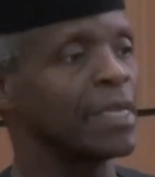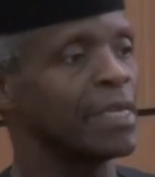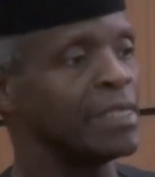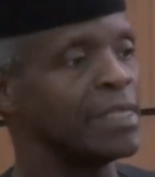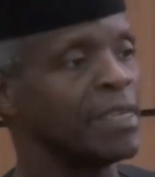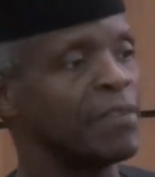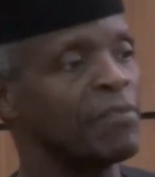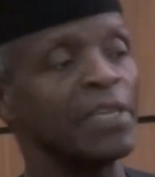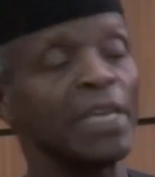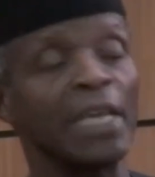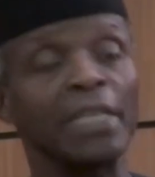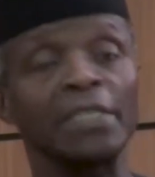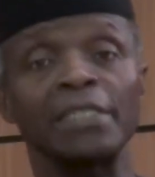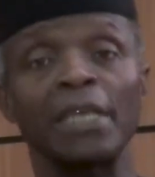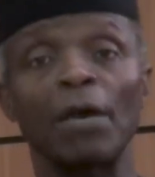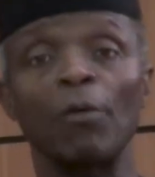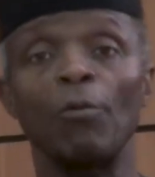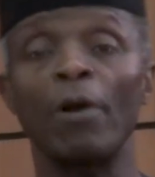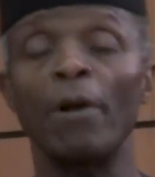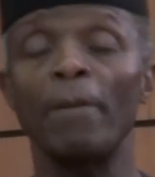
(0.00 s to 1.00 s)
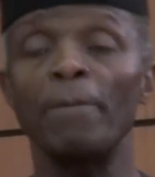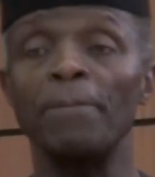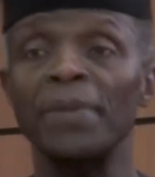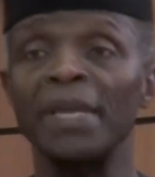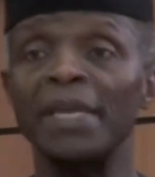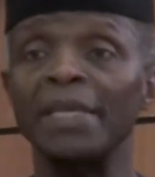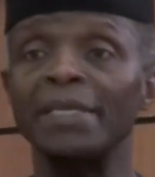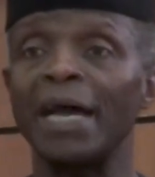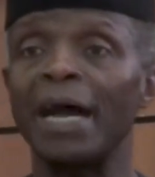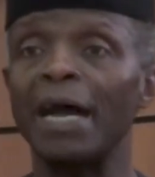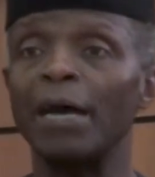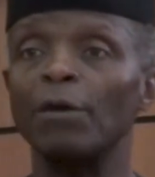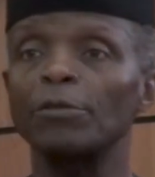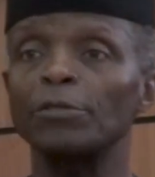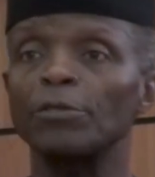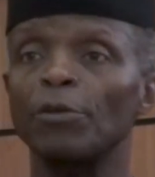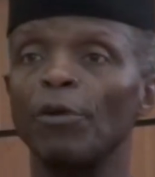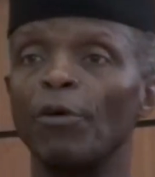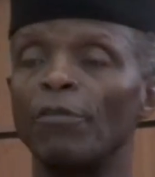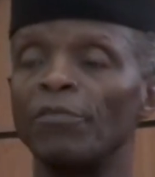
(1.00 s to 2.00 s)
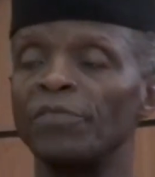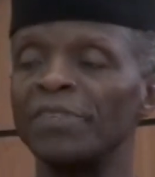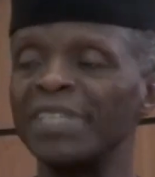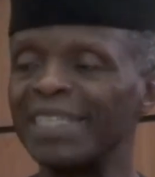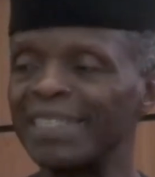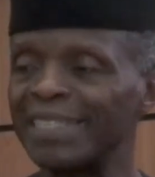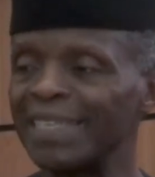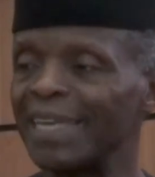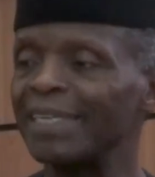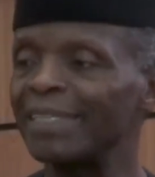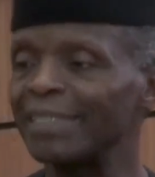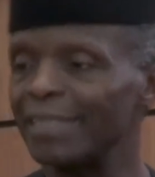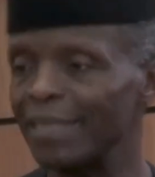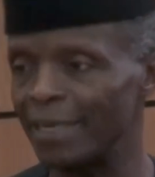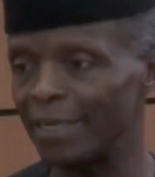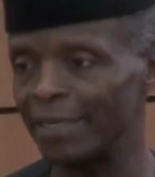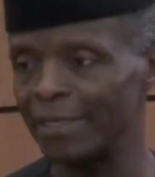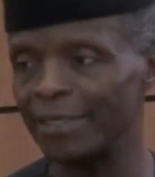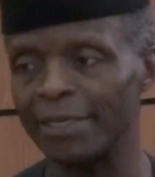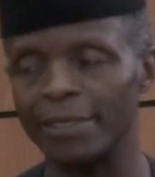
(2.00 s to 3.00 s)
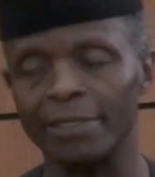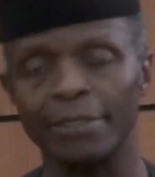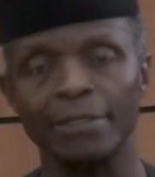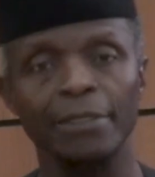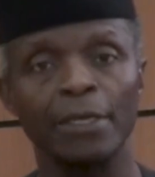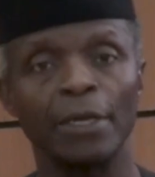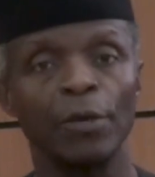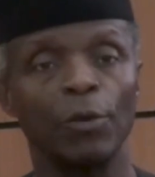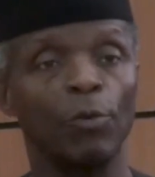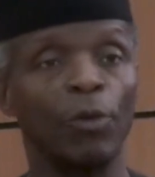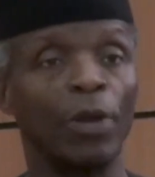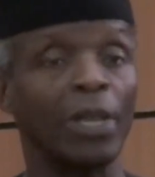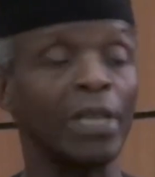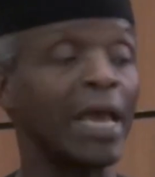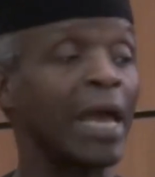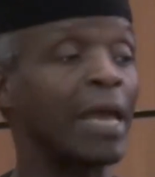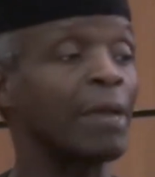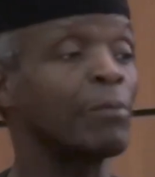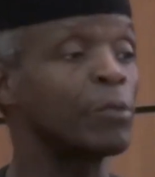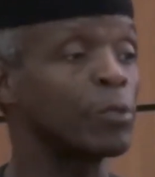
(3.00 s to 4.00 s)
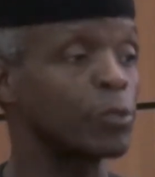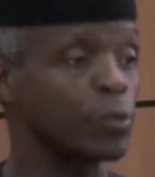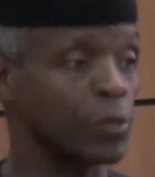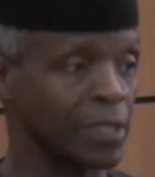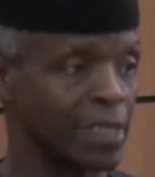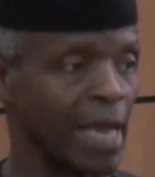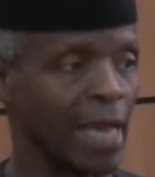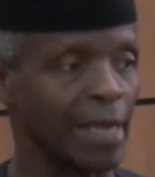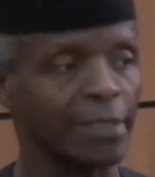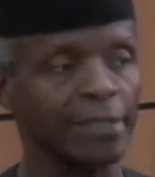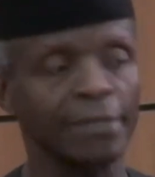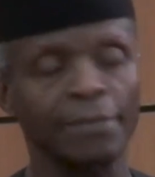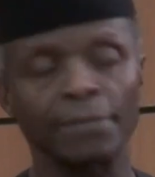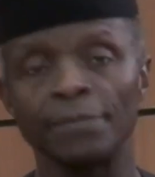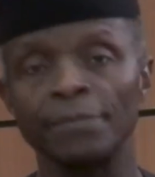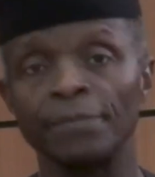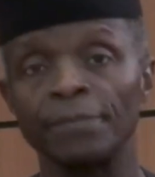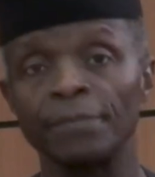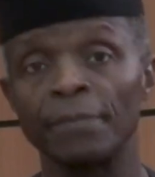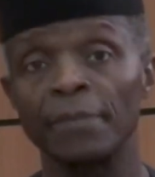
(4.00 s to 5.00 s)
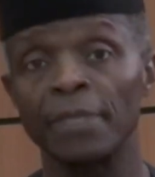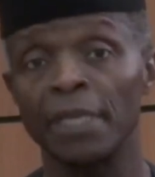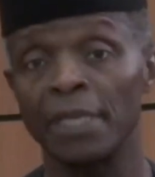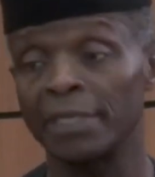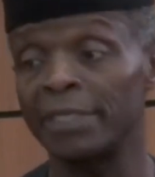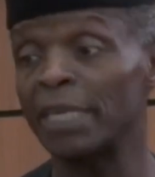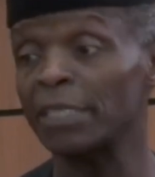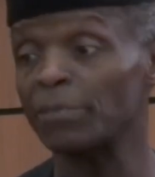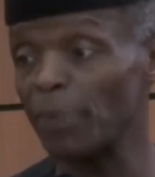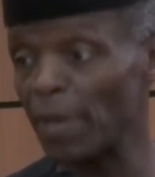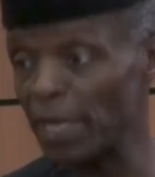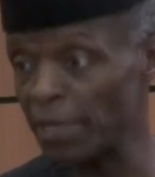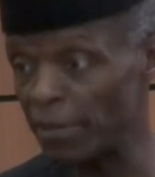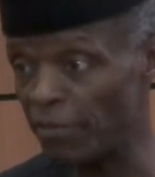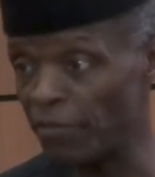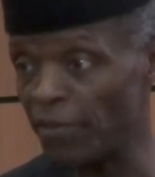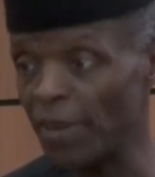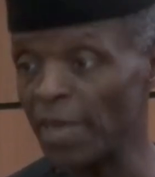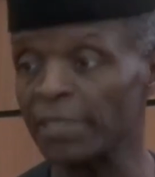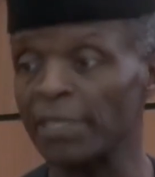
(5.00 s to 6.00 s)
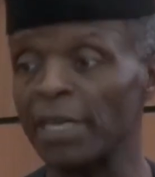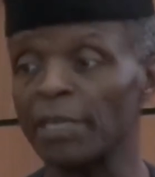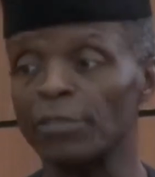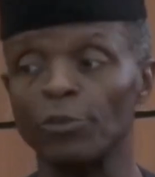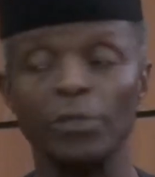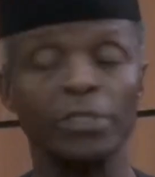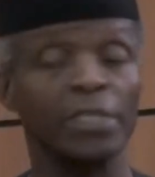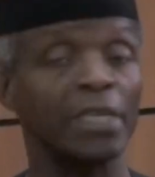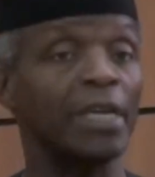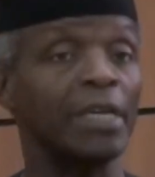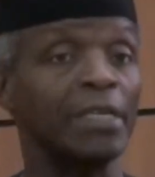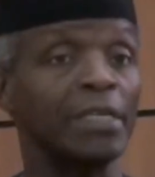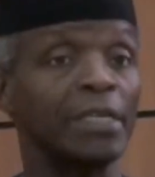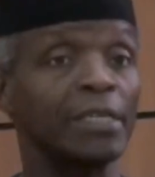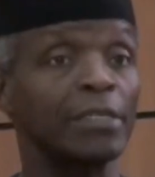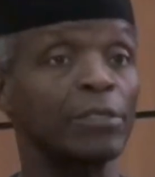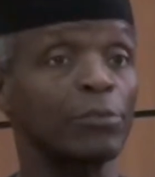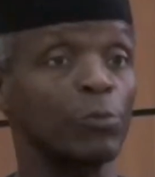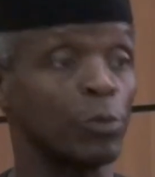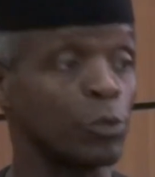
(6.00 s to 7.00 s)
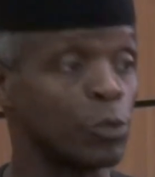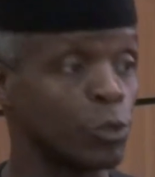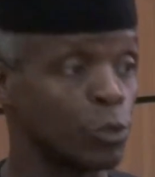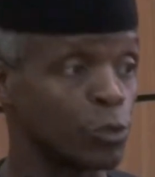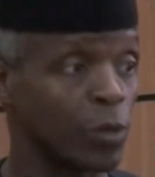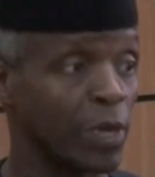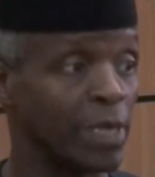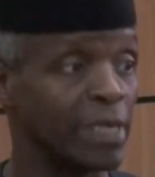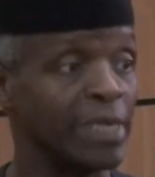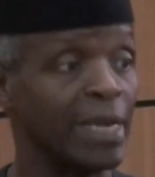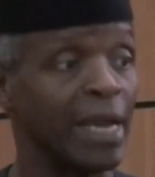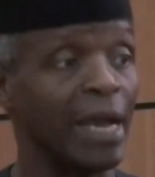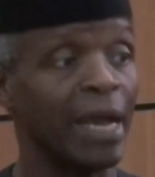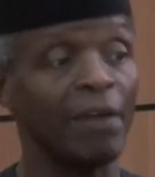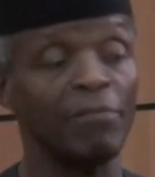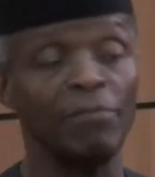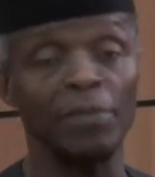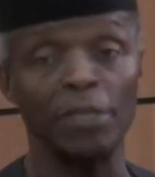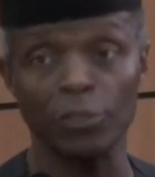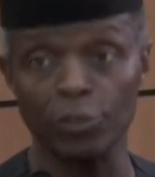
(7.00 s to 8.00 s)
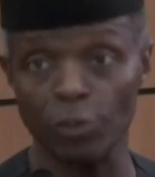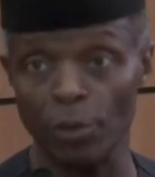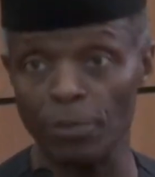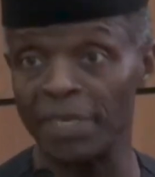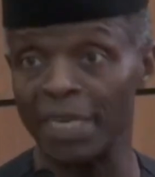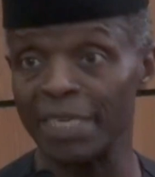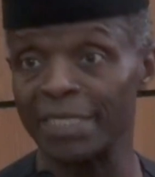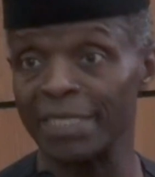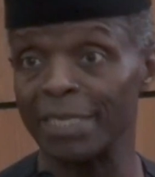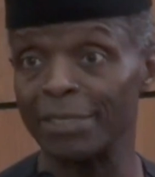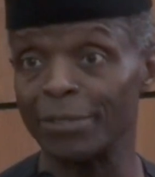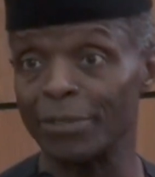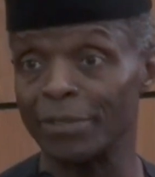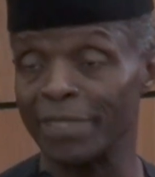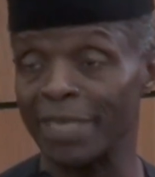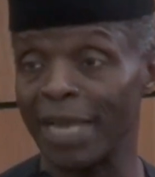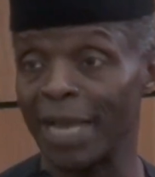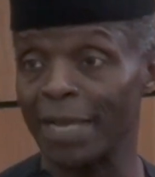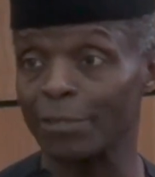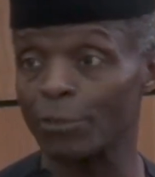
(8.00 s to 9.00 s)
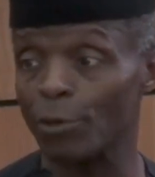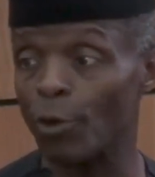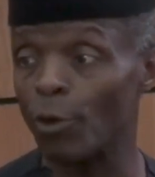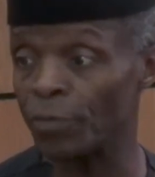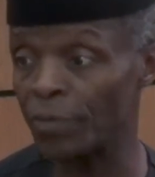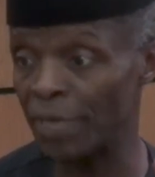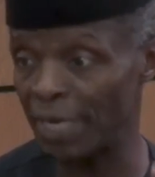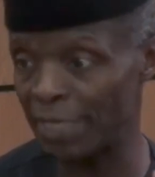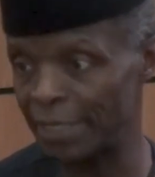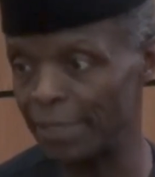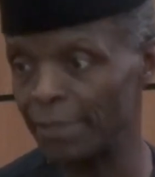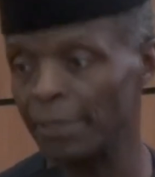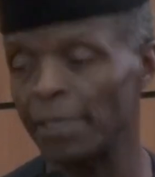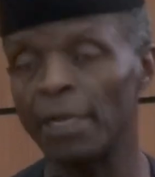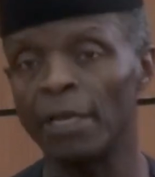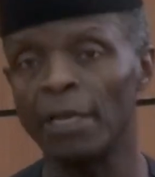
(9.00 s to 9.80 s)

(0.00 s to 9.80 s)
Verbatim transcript: dividends that were paid out of retained earnings were liable to tax, despite the fact that such earnings would usually have been subjected to tax already.